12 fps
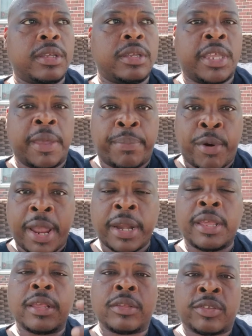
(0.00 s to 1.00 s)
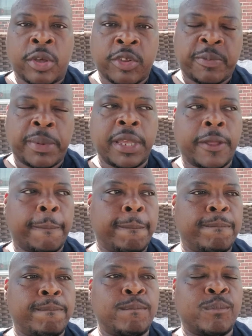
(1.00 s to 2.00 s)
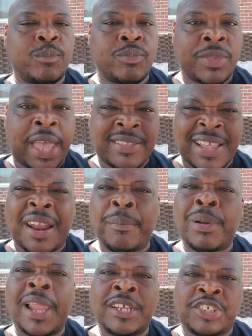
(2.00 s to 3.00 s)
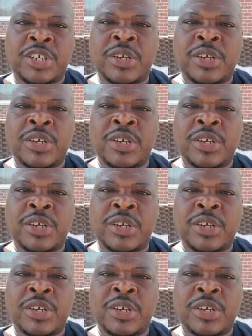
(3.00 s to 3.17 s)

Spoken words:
get pregnant, so to speak, that's out of pleasure.